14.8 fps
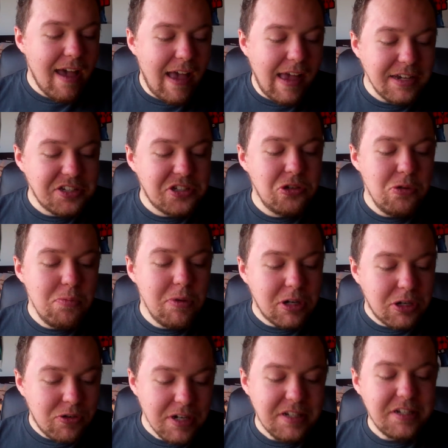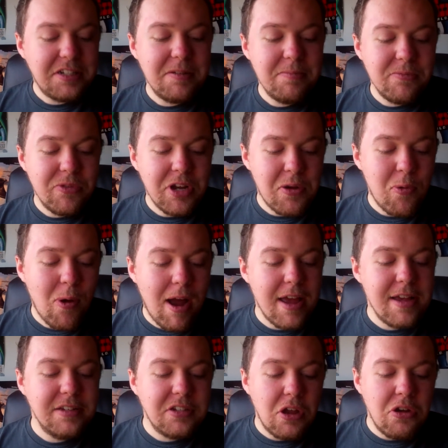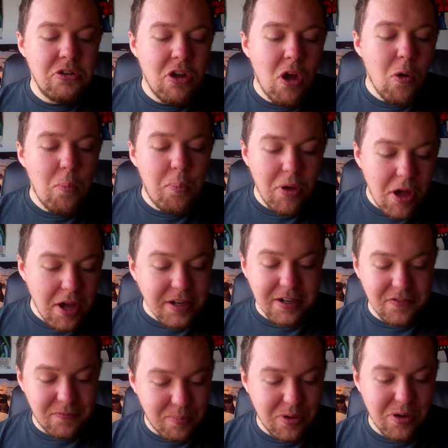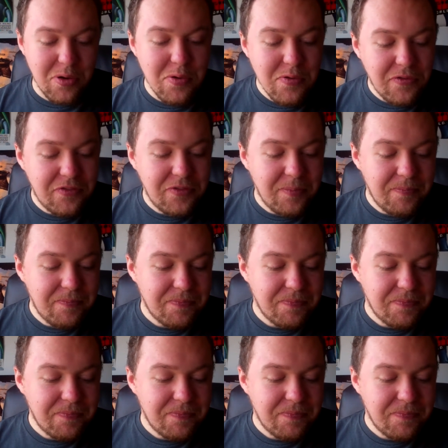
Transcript: assume criticism requires no burden of proof,